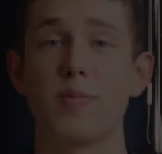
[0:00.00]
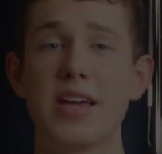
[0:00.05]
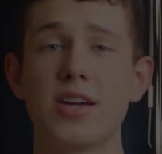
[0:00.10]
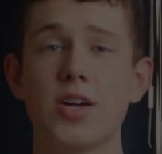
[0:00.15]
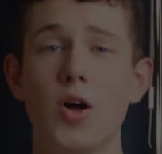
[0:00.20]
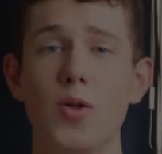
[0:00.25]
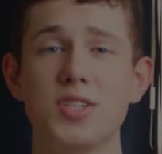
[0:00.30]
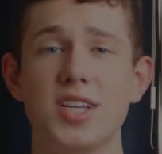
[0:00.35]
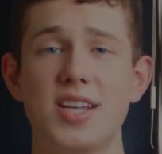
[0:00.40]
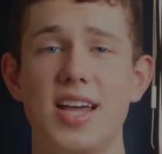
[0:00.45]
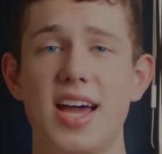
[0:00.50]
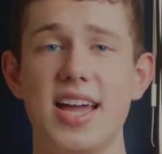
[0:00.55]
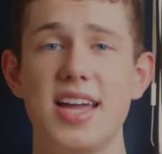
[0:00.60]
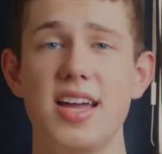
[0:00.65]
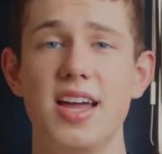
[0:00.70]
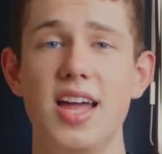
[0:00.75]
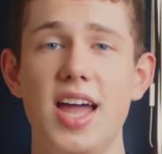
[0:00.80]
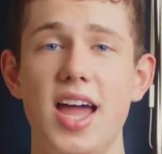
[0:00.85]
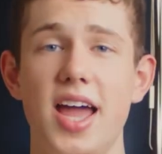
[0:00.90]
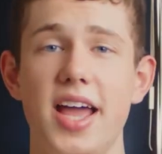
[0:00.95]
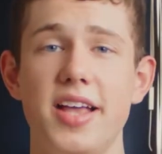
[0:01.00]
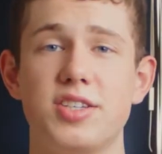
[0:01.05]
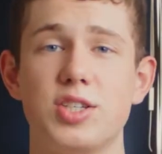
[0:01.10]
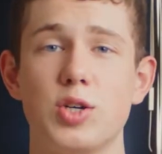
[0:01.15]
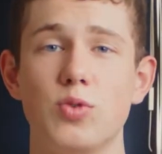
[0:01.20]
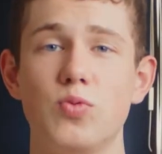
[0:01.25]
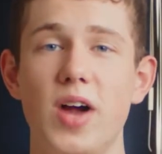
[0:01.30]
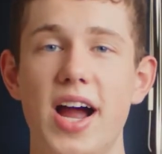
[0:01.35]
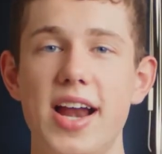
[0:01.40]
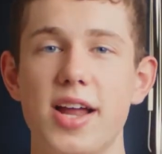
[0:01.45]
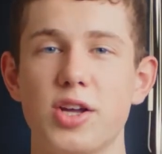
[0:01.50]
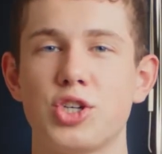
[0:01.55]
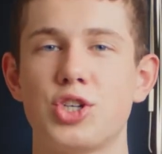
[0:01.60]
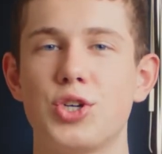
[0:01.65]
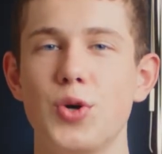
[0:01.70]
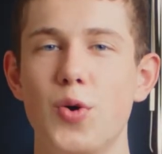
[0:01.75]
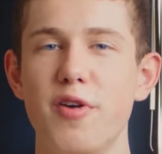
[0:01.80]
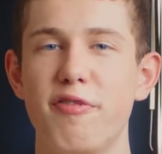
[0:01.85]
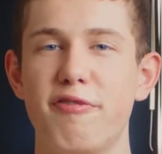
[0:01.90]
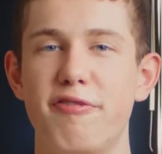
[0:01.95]
my goal today is to write a
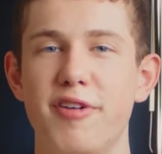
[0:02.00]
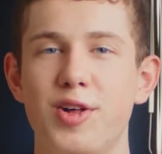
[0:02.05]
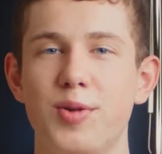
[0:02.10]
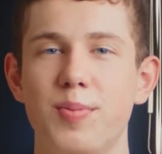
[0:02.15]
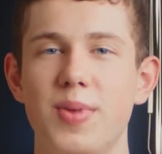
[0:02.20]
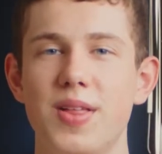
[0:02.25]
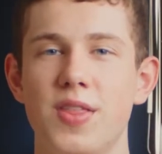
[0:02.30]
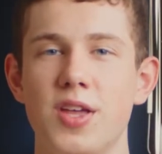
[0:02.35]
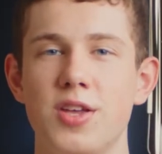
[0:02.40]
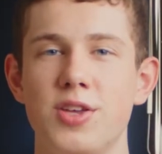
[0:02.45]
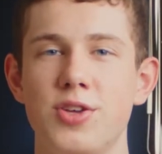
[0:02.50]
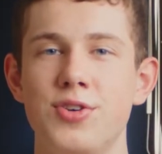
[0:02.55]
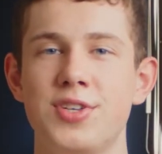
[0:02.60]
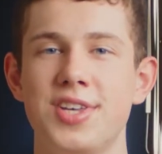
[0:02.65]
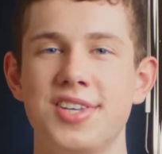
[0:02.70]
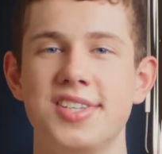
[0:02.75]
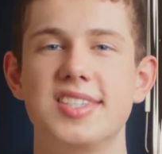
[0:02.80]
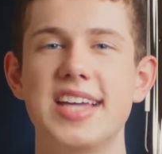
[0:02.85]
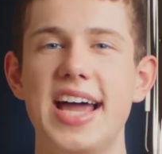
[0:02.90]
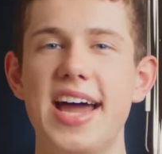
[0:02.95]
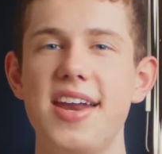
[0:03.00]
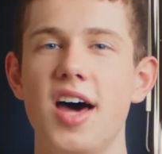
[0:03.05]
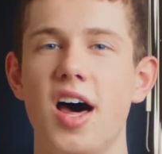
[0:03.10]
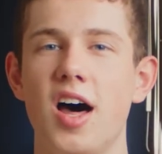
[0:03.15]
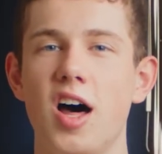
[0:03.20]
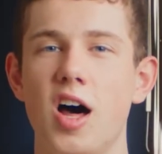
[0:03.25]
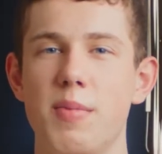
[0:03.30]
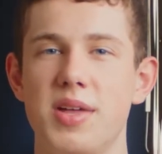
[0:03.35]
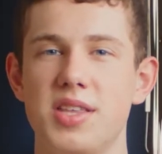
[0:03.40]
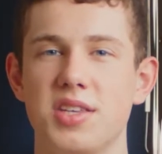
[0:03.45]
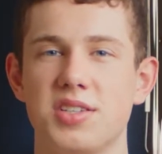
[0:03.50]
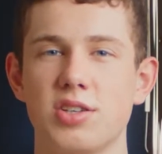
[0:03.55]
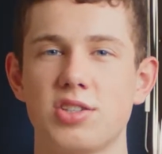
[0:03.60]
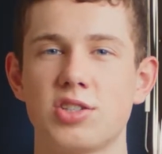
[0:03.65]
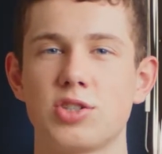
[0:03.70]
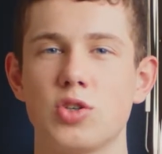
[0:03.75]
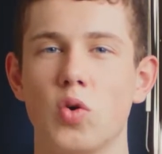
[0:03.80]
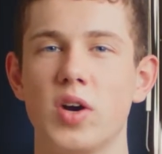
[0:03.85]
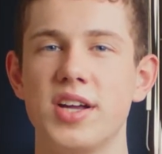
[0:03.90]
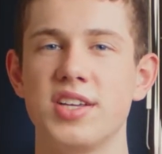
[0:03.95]
short film that uses Dan Harmon's
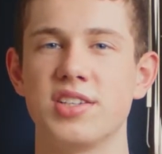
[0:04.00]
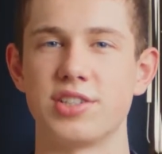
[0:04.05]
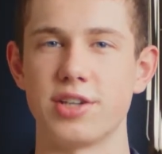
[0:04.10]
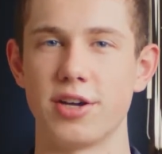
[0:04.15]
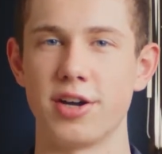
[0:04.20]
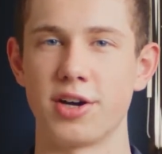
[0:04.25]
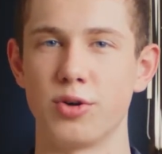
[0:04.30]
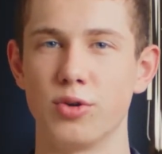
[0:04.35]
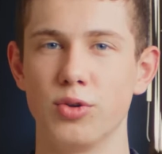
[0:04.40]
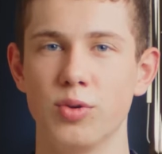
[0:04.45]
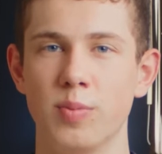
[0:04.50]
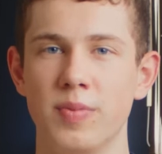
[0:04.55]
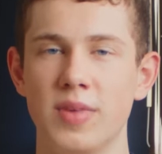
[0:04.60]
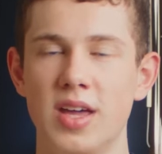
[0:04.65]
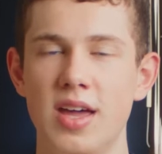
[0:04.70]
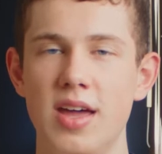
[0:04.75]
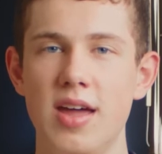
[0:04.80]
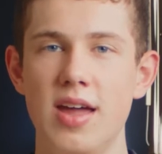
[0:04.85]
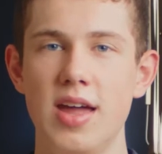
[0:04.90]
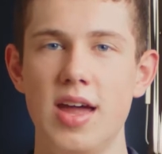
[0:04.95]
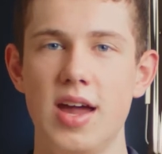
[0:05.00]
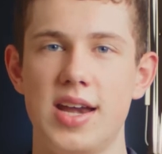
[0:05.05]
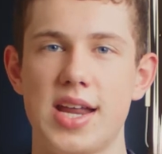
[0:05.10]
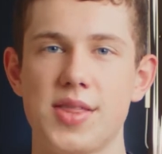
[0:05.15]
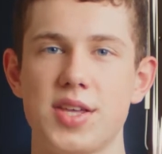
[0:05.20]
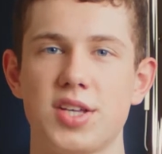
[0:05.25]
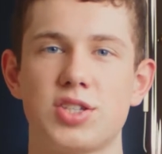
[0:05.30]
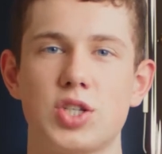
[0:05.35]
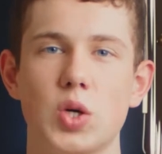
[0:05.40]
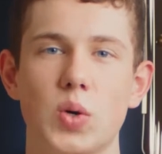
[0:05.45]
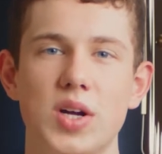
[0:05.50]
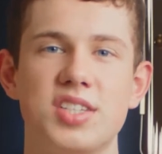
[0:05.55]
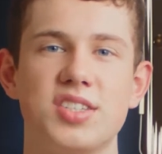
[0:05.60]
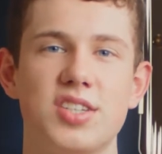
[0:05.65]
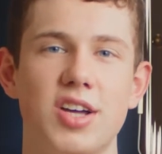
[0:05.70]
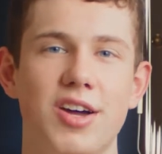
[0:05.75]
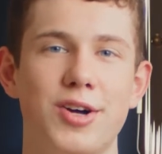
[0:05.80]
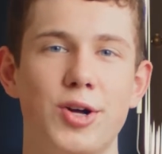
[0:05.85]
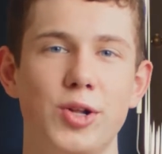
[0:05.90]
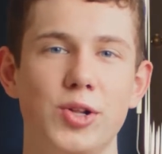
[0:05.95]
story circle. Now the story
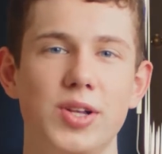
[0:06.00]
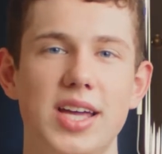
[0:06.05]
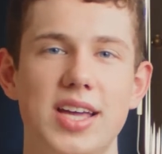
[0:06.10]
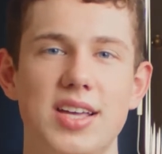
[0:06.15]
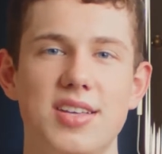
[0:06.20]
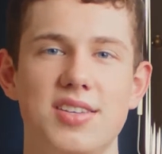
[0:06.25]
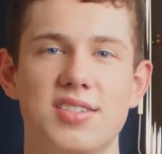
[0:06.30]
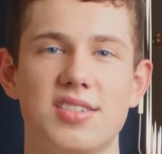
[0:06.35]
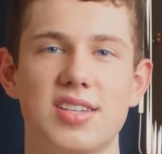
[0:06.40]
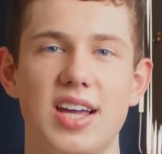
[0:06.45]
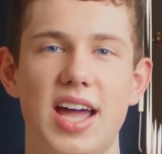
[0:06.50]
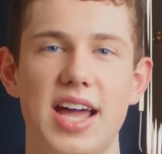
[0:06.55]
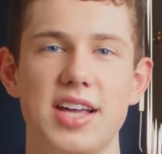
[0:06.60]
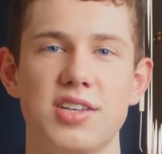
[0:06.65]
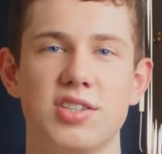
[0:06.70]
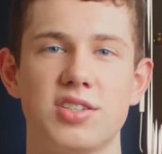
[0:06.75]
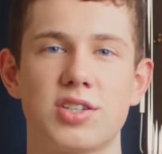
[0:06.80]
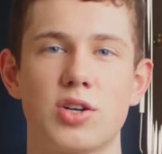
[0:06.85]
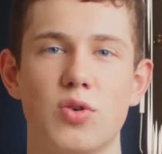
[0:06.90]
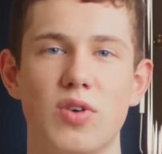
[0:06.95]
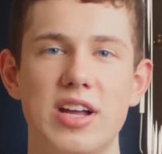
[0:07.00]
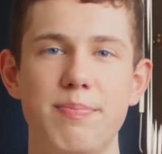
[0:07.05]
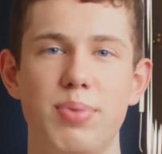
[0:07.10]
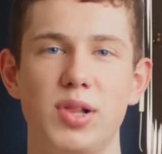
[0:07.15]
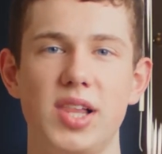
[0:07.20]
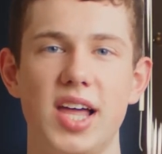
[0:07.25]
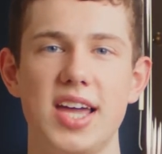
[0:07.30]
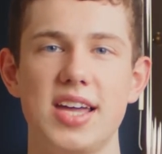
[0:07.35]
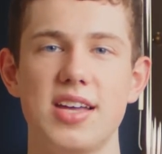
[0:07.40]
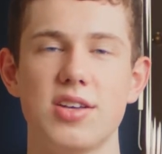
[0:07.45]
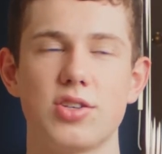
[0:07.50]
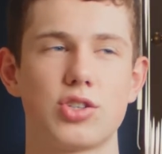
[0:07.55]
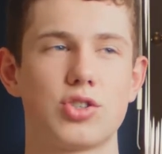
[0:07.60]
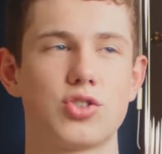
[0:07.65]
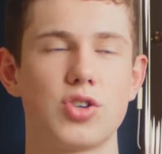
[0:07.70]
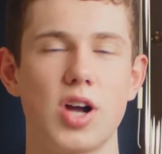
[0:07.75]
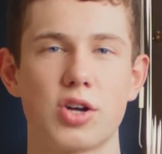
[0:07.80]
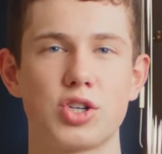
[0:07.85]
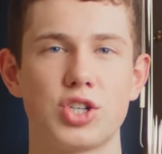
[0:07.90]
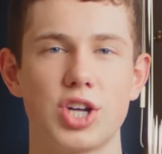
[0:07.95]
circle is a screenplay
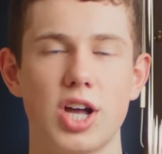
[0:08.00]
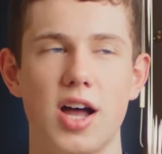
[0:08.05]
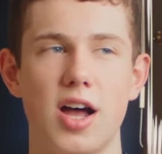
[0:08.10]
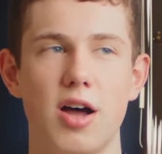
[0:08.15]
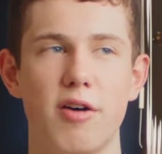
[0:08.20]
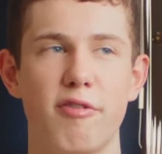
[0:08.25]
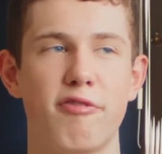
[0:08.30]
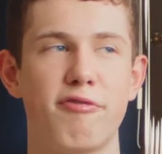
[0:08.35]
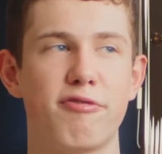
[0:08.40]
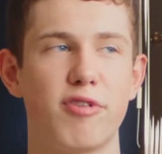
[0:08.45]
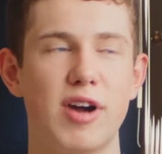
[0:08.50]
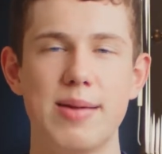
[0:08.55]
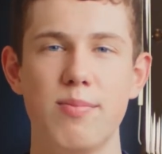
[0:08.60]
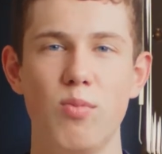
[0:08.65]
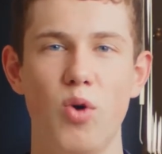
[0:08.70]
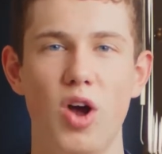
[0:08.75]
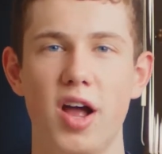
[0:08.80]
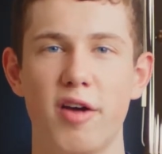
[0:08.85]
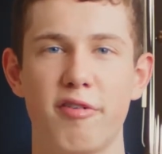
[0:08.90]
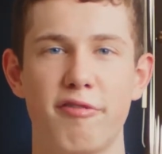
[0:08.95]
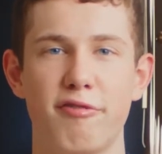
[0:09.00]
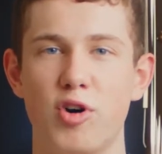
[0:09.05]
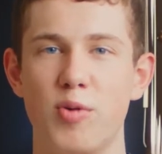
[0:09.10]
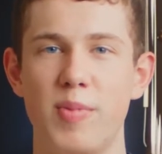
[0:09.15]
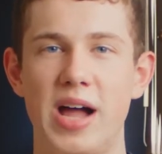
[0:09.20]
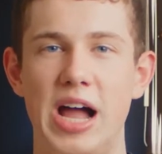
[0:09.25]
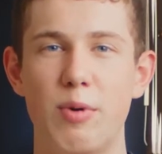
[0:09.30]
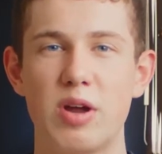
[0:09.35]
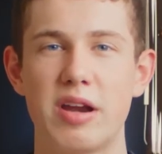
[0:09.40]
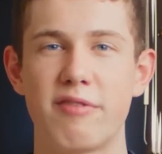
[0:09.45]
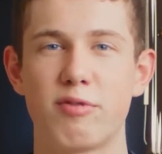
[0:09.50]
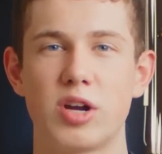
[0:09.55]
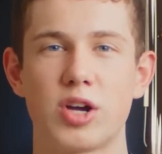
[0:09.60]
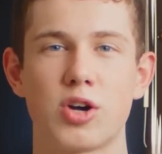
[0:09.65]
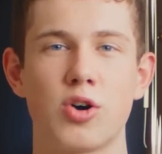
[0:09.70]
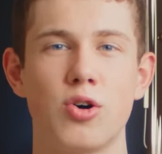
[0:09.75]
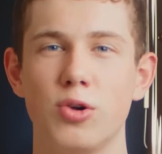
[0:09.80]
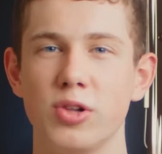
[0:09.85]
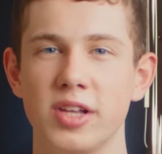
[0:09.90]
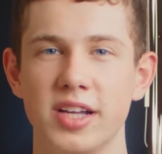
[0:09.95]
structure, framework, format, whatever you want
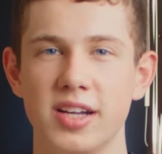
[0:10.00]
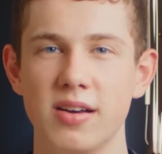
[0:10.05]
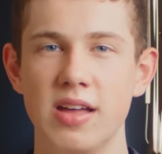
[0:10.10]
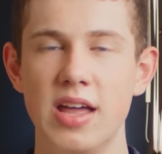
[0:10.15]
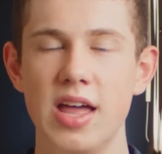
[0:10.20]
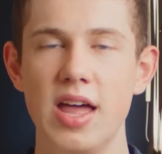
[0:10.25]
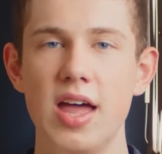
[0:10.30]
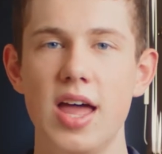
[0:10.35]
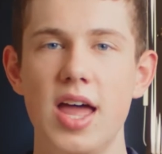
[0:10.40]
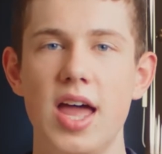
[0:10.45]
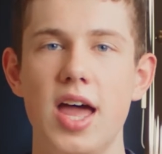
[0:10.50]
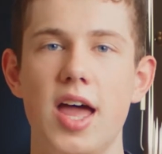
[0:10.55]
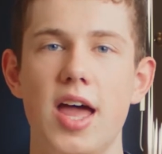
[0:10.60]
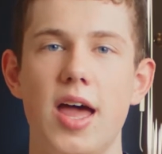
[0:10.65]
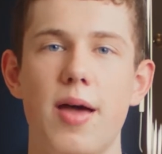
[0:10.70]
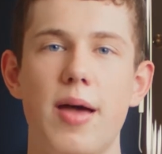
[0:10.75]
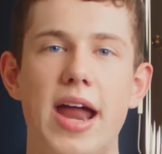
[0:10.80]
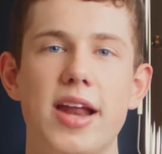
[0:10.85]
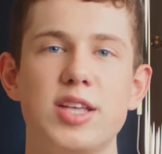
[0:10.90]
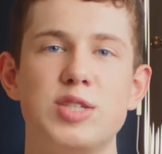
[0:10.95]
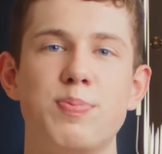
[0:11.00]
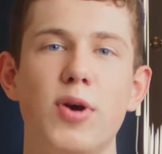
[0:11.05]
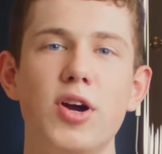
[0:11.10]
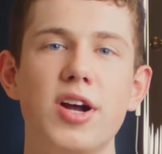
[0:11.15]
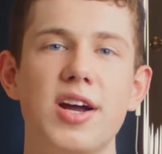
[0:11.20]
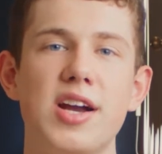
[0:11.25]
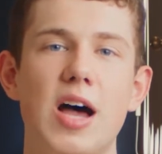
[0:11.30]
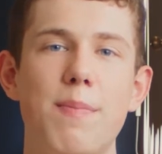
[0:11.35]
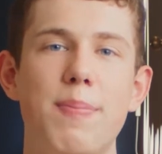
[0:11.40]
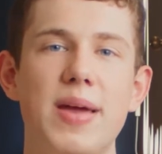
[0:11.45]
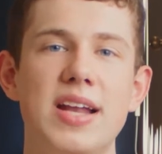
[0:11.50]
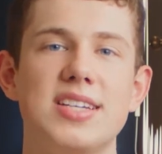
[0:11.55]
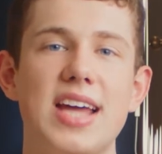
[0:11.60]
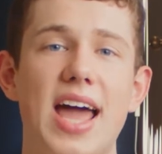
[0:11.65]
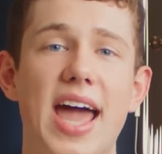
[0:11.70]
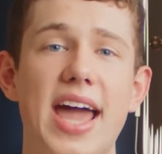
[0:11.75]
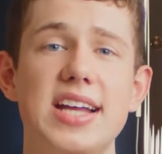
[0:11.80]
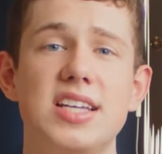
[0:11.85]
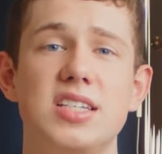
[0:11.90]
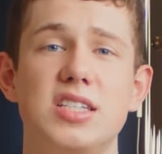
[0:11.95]
to call it, and it's broken up into
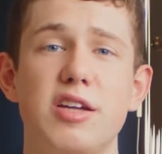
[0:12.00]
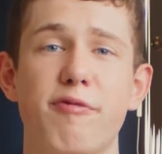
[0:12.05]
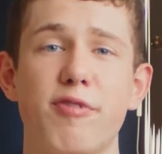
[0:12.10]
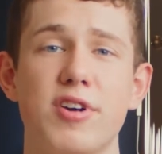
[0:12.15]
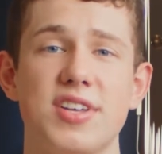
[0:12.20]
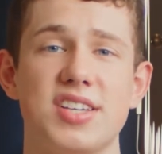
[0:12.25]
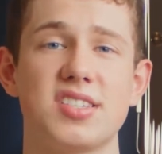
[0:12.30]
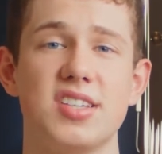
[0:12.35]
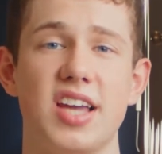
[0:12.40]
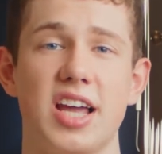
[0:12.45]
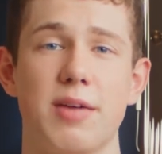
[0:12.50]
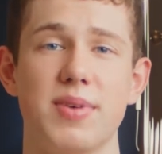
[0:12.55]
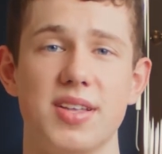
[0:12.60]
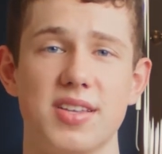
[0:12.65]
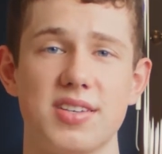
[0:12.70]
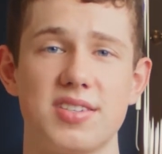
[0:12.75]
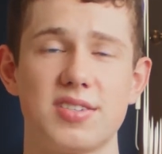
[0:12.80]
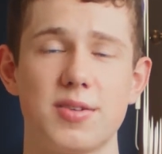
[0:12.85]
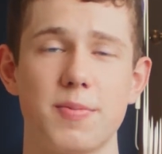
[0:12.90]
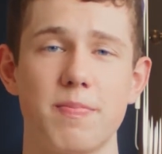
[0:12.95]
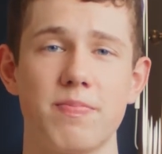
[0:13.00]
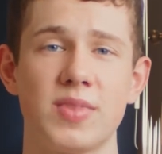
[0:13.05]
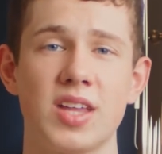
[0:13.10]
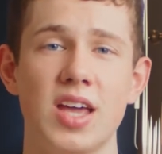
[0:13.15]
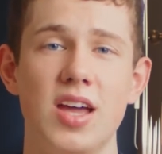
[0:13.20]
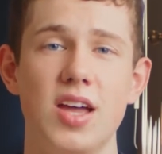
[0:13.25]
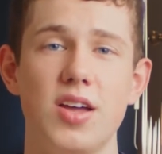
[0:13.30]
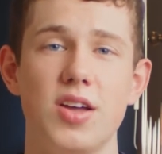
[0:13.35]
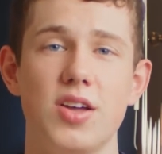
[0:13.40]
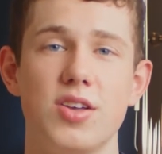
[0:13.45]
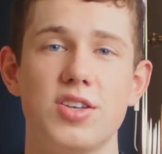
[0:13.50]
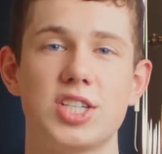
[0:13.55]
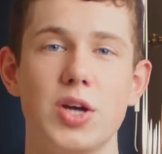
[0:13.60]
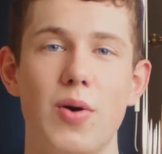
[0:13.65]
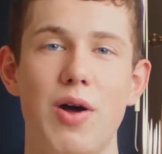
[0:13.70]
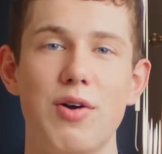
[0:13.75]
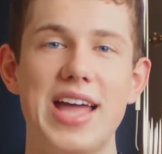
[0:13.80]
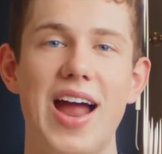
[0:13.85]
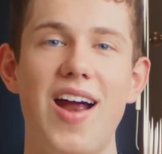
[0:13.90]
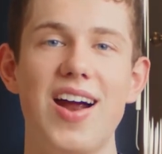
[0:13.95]
8 different segments. So
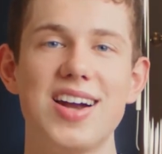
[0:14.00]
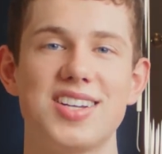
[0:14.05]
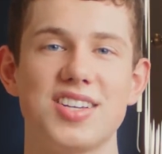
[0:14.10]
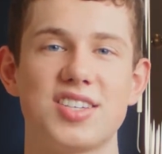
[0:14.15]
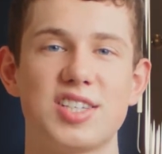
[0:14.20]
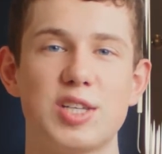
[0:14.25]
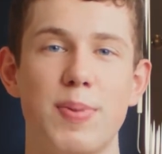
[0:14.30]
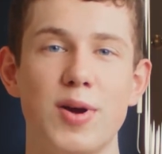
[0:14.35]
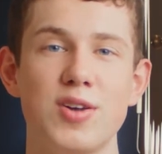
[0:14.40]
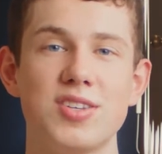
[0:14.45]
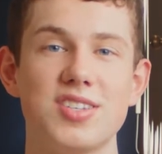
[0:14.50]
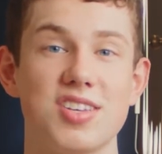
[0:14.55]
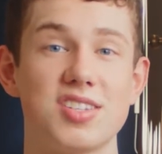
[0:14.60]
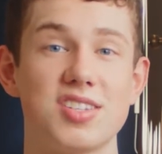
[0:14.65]
our character's supposed to